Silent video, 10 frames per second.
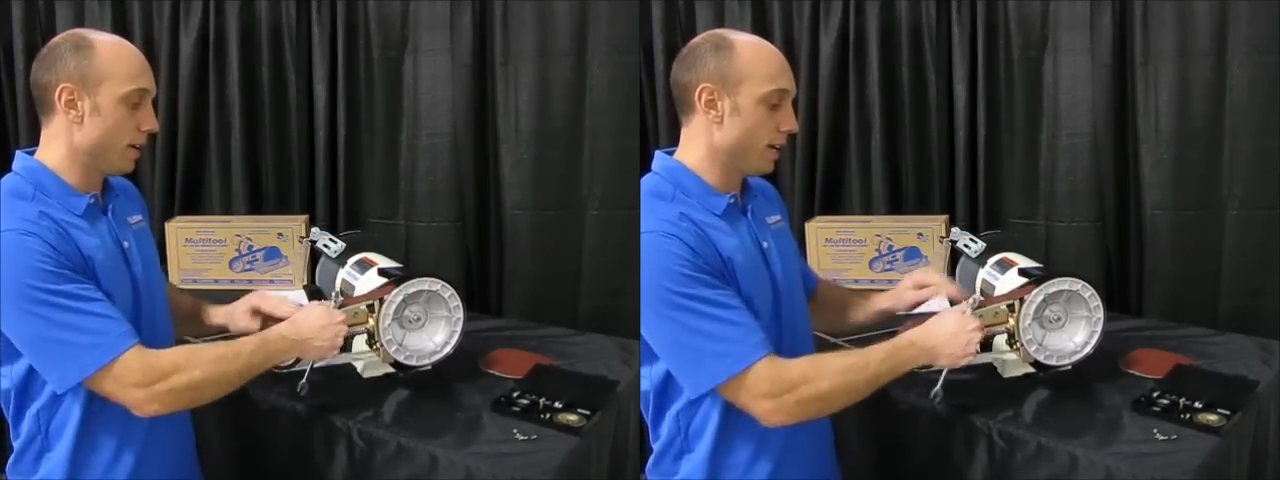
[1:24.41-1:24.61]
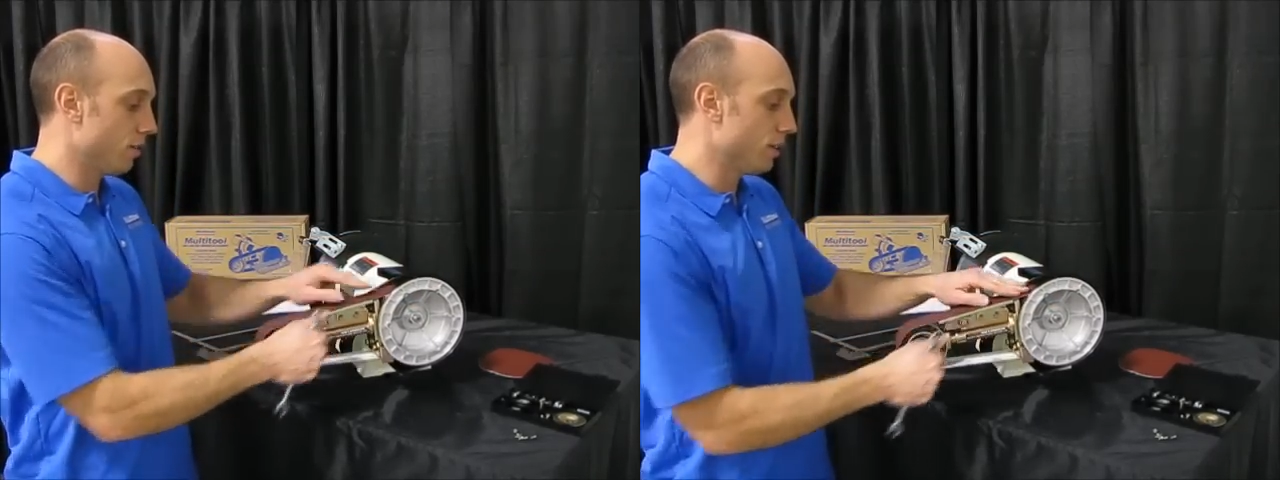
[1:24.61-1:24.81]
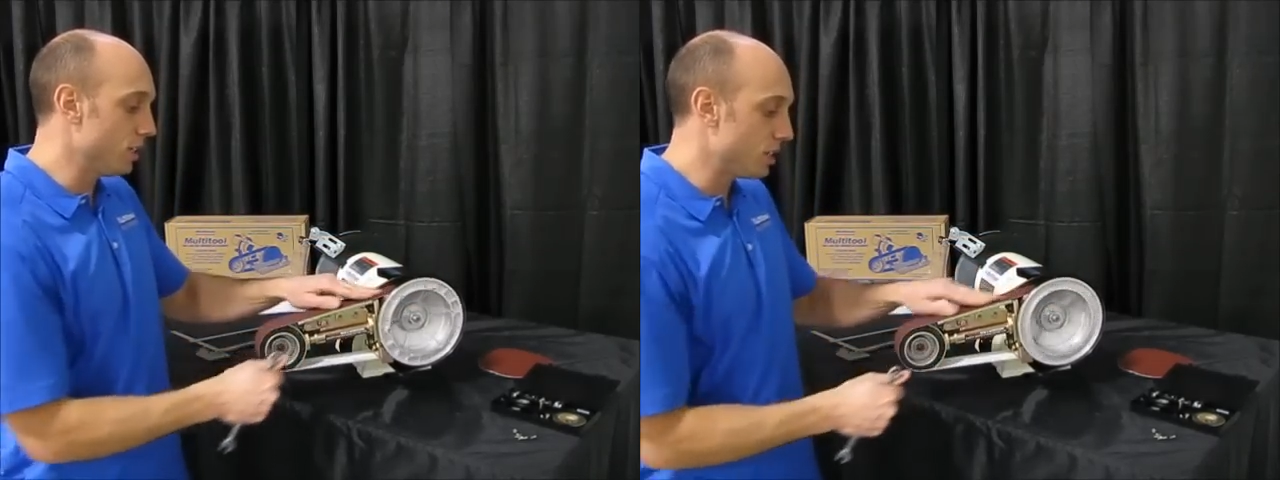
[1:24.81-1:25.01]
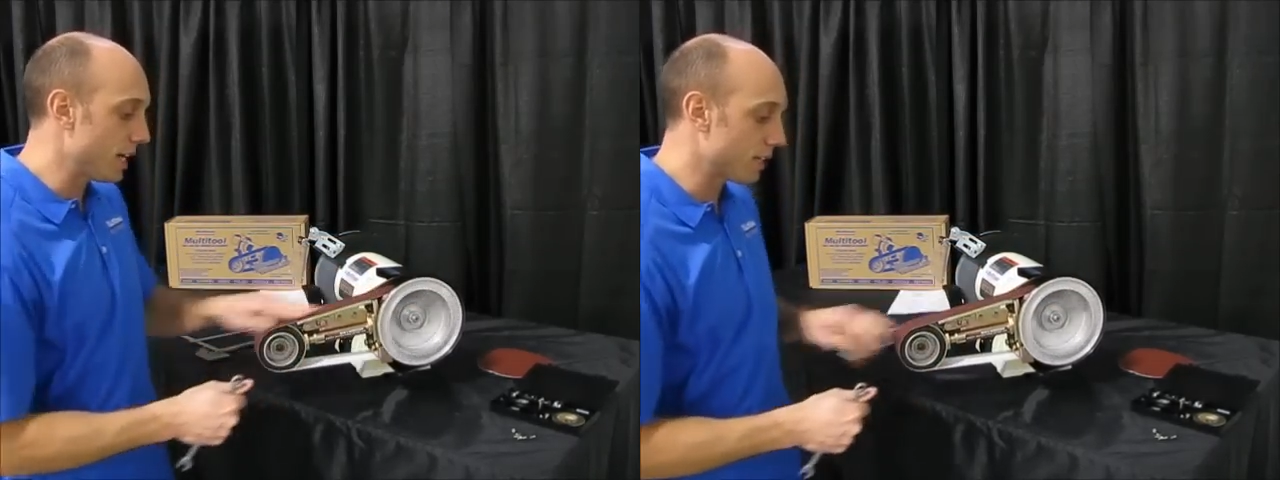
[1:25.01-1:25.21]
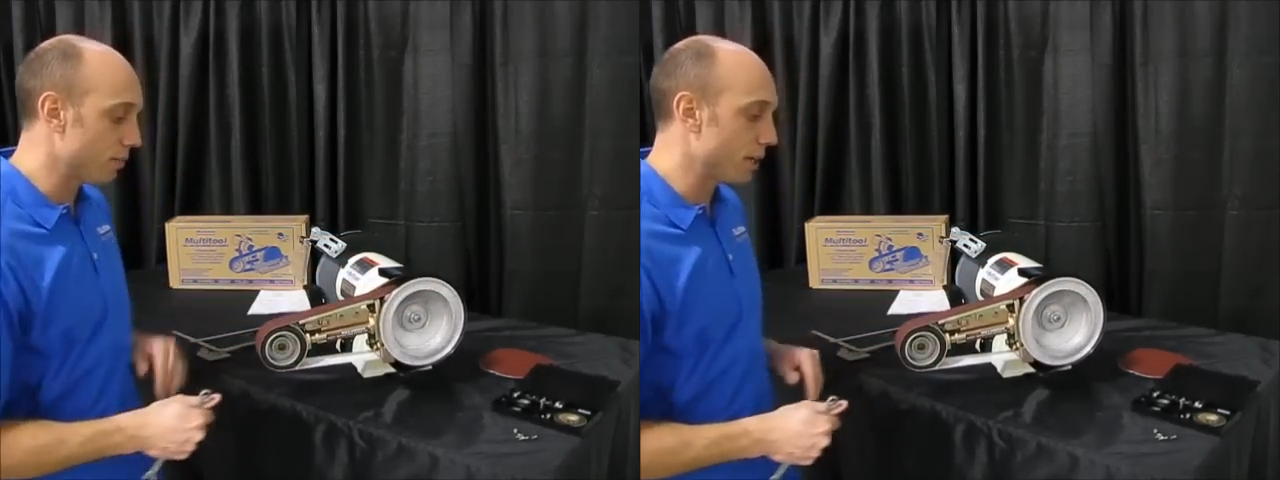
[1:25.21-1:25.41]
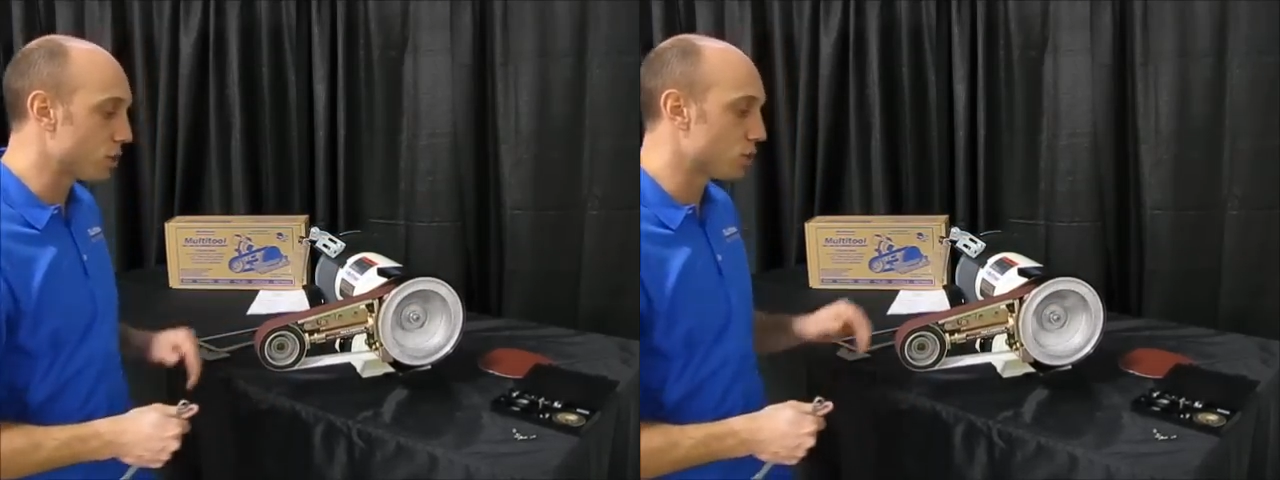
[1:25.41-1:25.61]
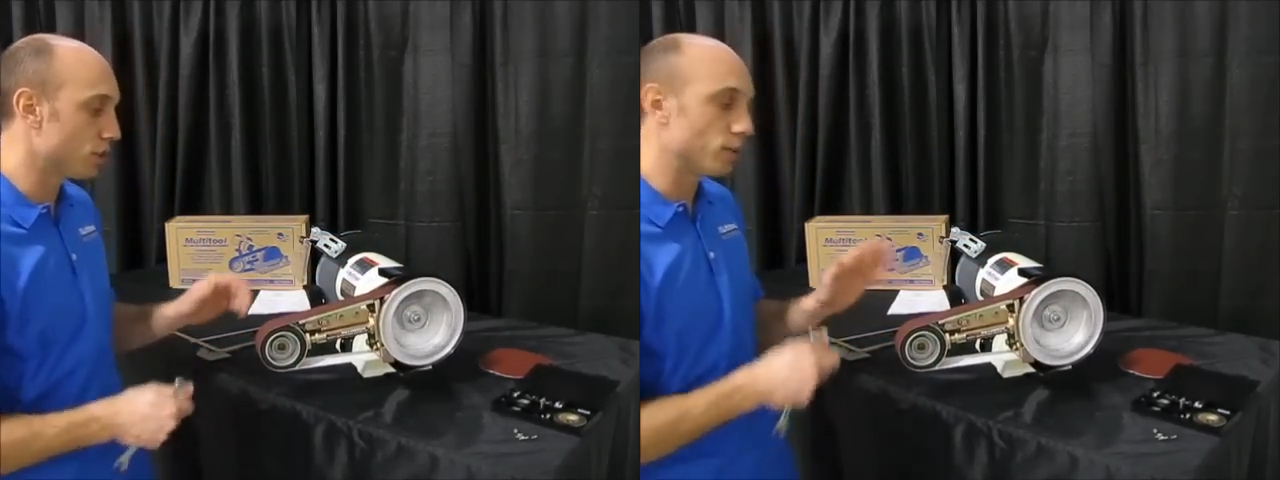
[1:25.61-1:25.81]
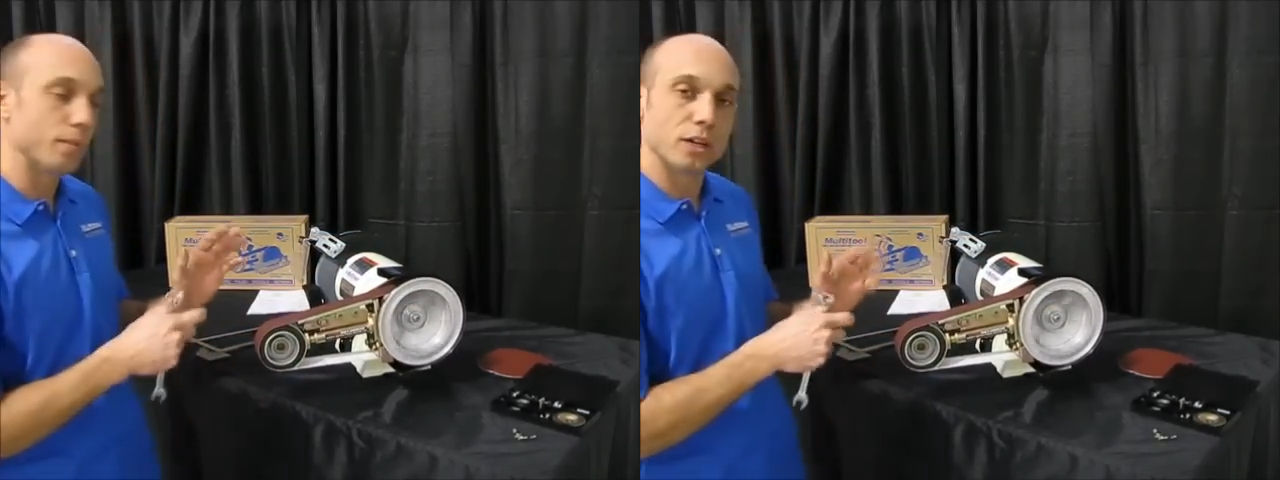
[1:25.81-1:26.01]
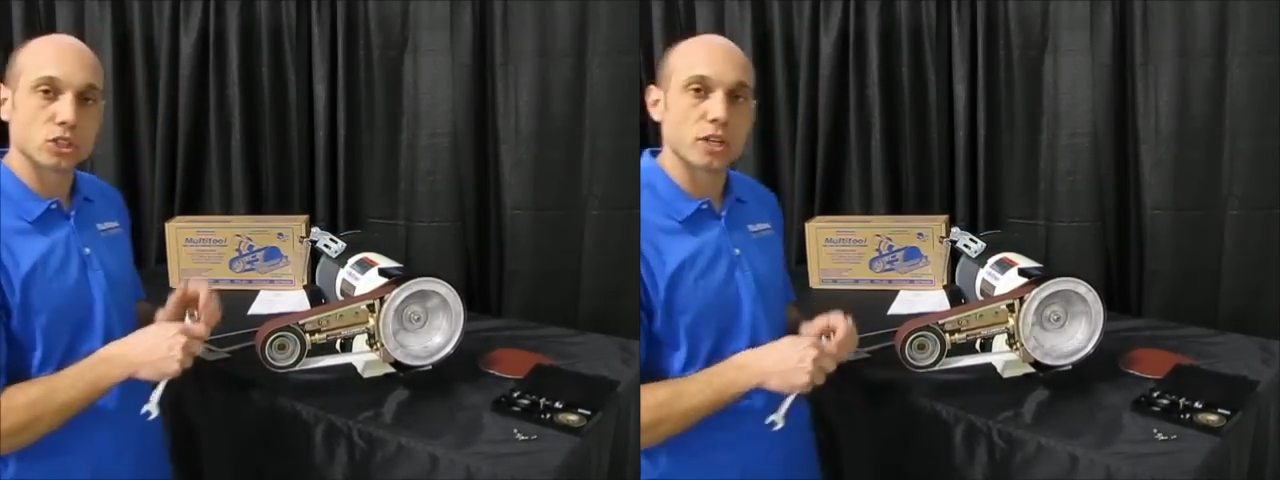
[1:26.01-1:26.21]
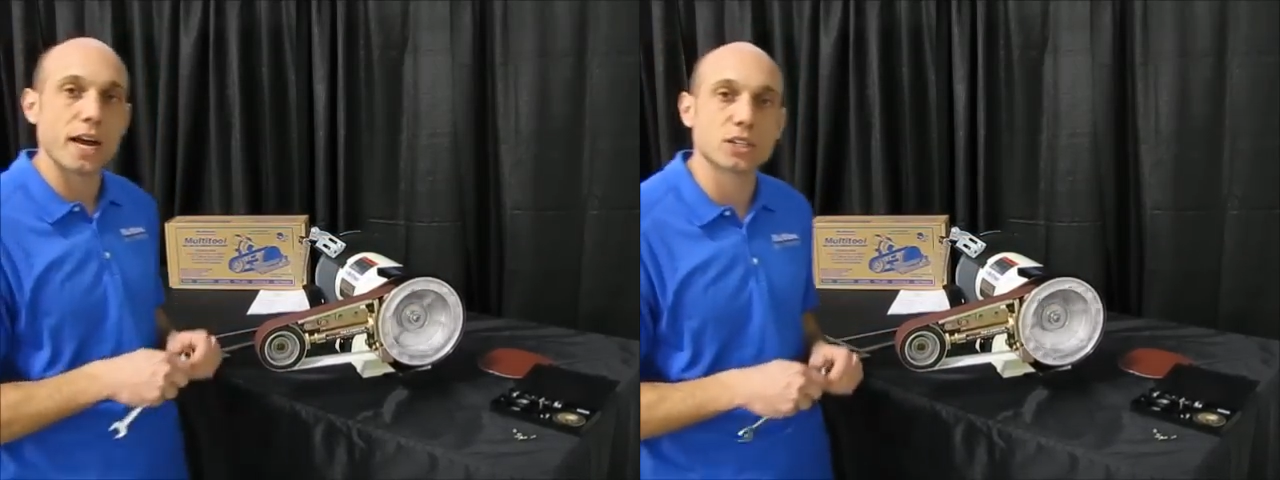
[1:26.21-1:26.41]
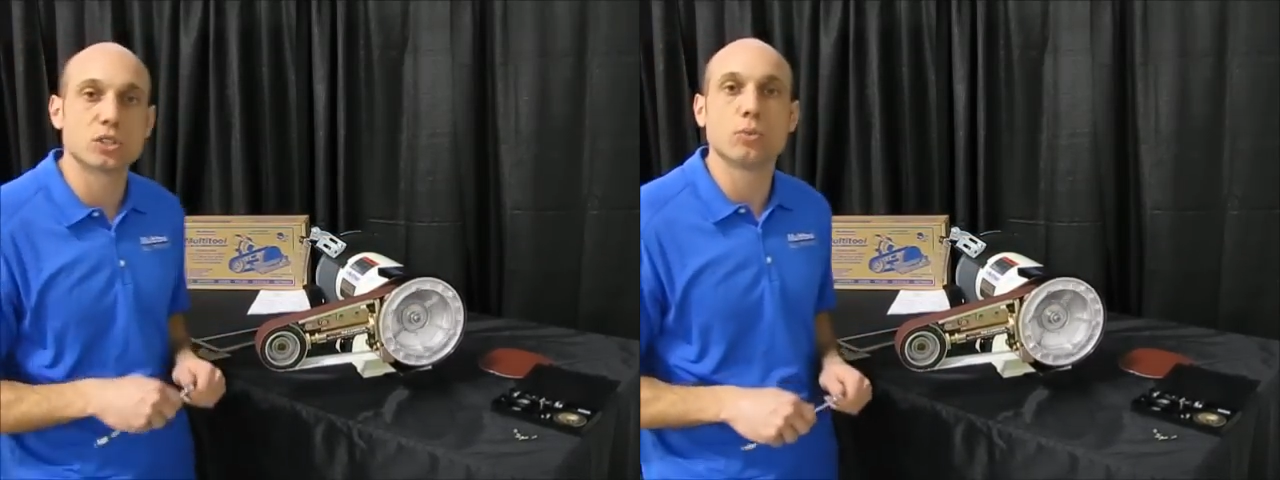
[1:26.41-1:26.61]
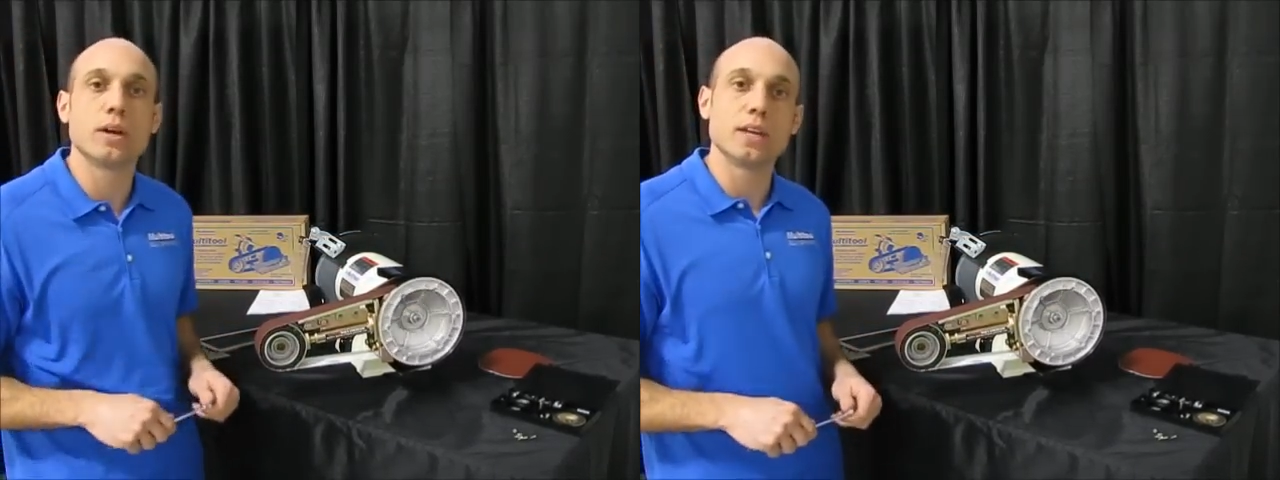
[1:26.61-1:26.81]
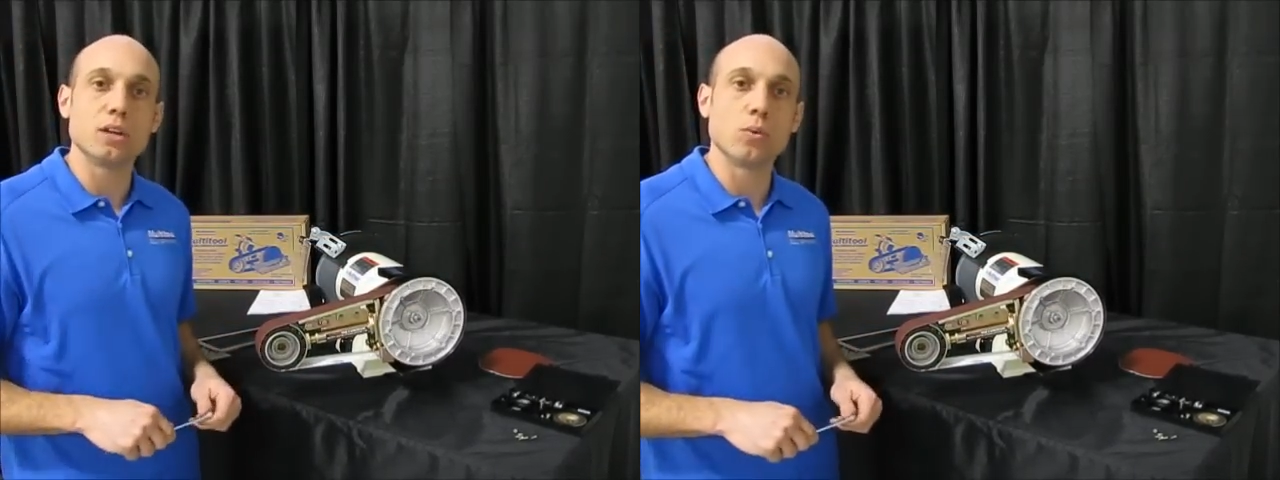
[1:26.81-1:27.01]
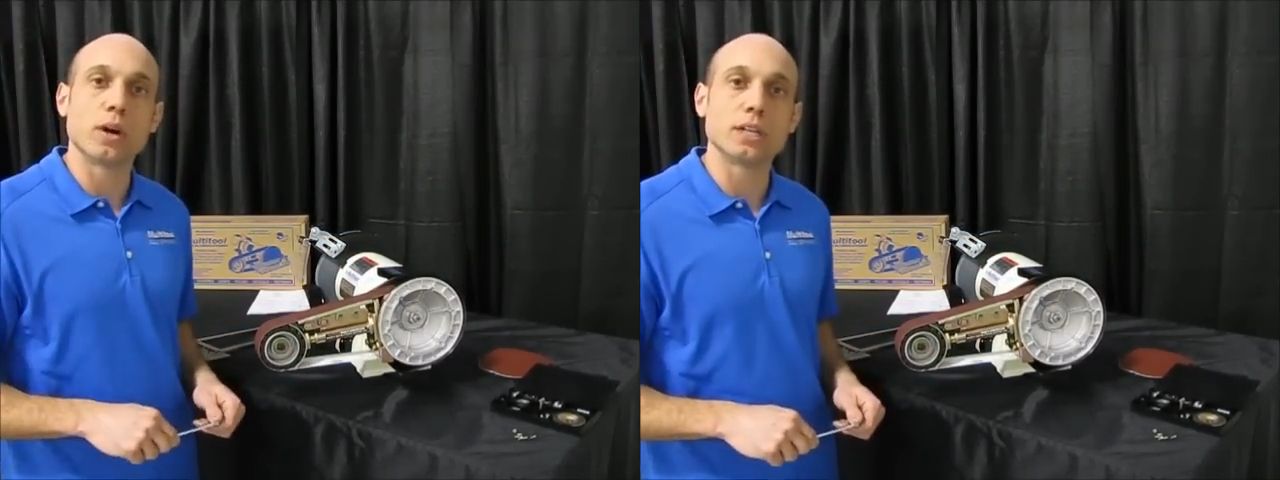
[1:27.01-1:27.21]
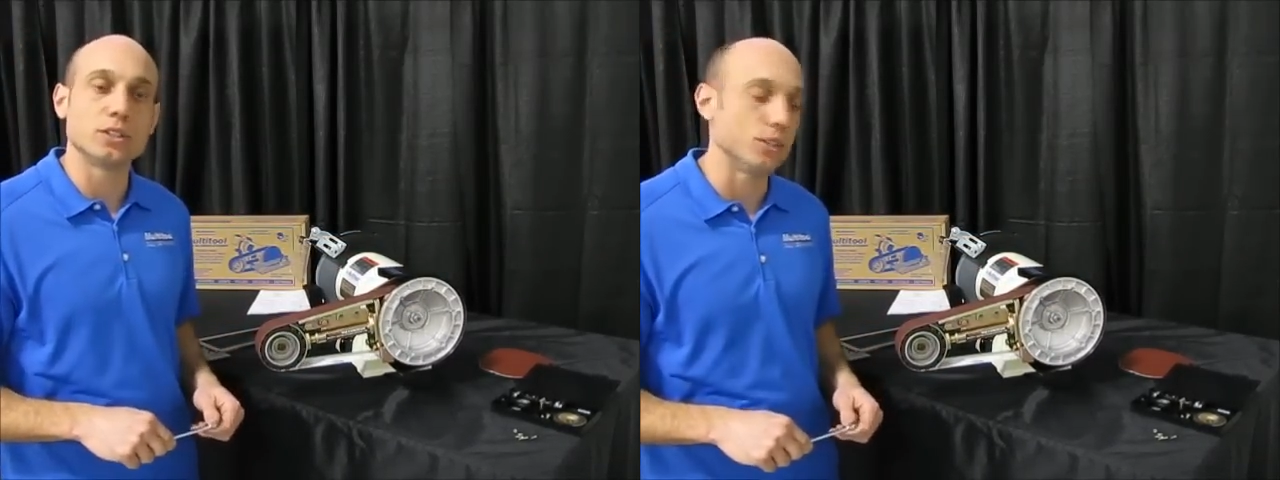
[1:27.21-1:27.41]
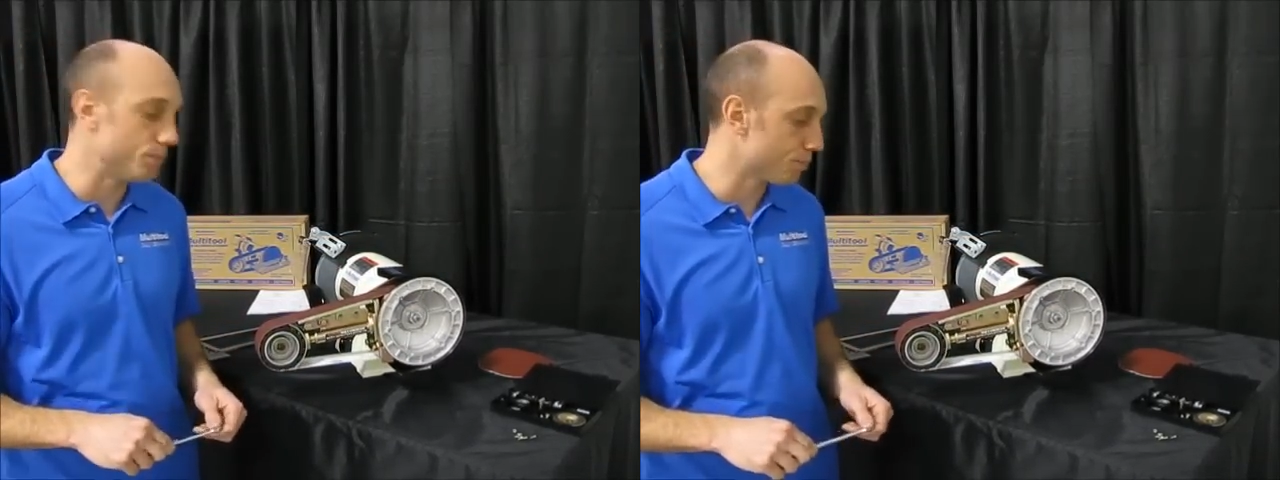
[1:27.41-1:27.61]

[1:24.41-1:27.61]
and recheck to make sure your belt tracks the way that you want it to.